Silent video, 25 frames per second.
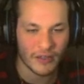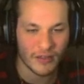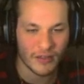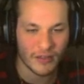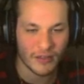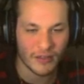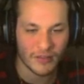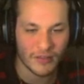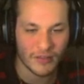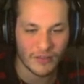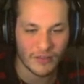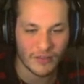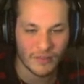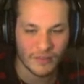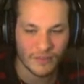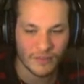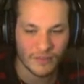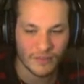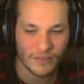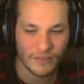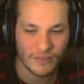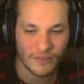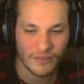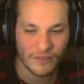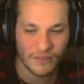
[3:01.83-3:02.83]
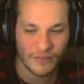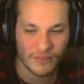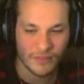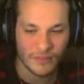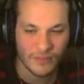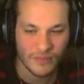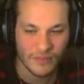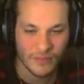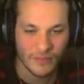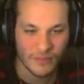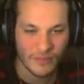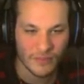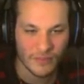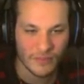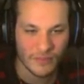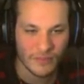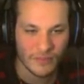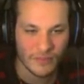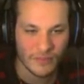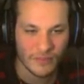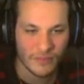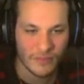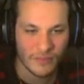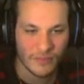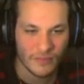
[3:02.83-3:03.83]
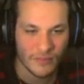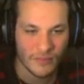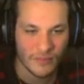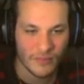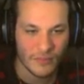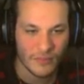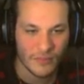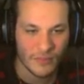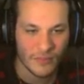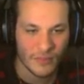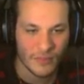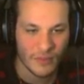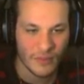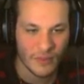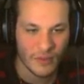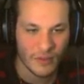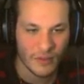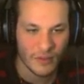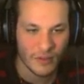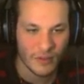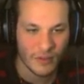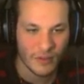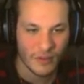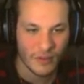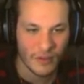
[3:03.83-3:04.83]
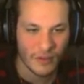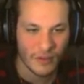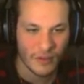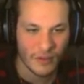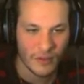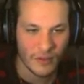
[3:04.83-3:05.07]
[no speech]